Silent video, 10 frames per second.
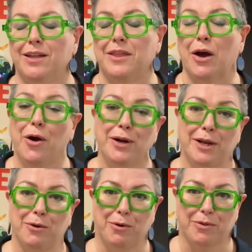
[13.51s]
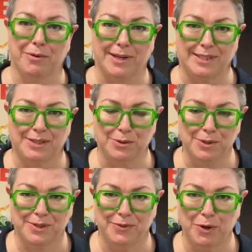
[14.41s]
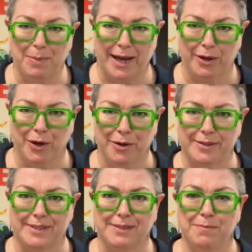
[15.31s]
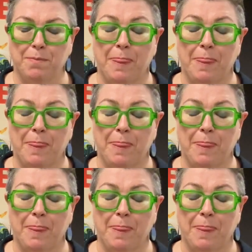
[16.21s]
the only authorised source for your barcodes.